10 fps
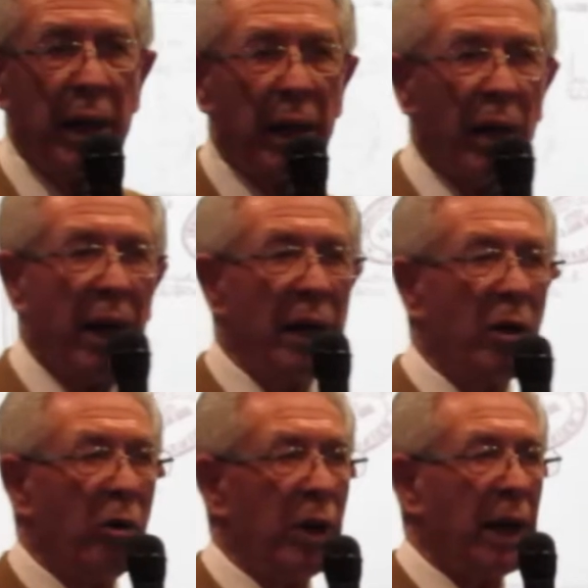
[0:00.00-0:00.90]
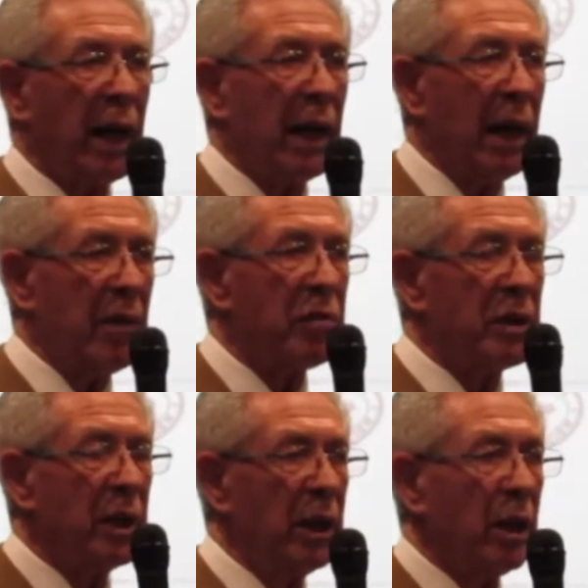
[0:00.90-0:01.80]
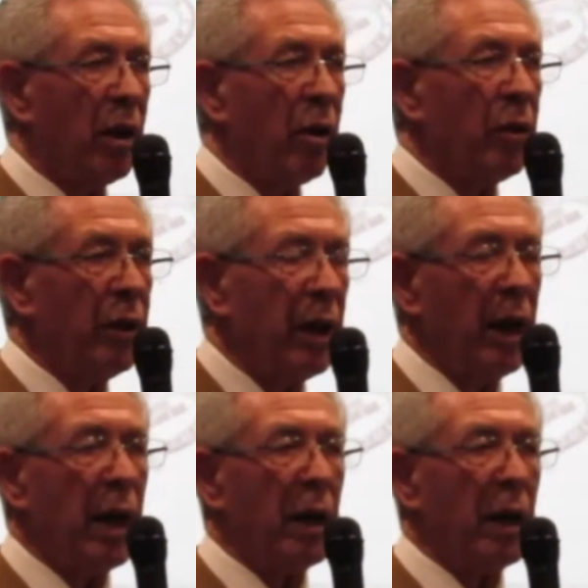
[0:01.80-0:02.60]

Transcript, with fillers: Now I know that I left on